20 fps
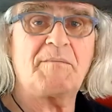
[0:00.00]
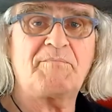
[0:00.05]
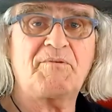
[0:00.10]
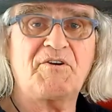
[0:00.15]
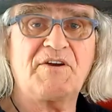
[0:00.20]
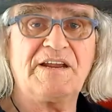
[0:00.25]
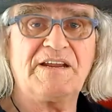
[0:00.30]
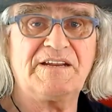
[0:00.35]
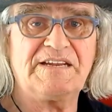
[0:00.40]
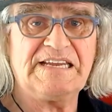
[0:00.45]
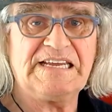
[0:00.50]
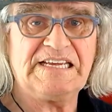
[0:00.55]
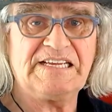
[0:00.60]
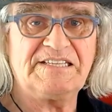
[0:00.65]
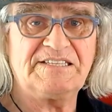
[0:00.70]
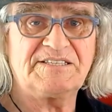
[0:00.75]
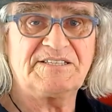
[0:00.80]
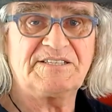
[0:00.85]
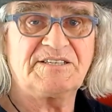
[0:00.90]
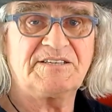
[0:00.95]
prayer
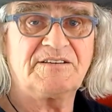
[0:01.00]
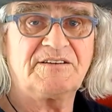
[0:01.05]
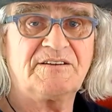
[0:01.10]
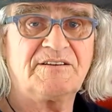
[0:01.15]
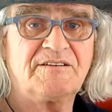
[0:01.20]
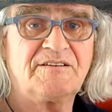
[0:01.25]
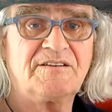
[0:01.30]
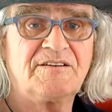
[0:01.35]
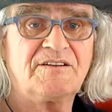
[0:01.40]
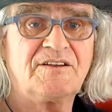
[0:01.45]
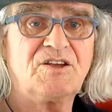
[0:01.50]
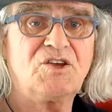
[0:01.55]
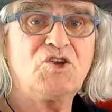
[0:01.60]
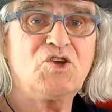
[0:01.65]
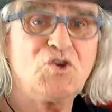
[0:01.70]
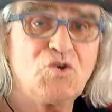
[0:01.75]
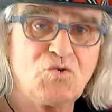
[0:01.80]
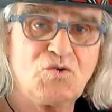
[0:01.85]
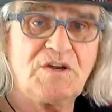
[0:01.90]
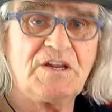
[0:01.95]
needs.
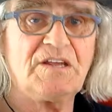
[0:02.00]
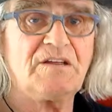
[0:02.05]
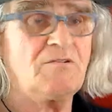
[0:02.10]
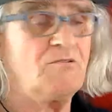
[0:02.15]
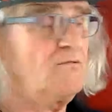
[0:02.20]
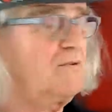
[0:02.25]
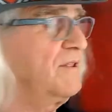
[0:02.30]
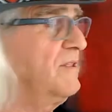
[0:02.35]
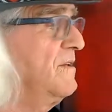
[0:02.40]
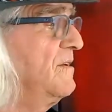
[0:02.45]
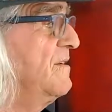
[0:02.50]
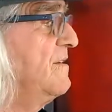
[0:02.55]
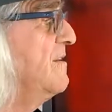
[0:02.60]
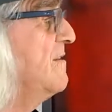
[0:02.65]
You deal with it.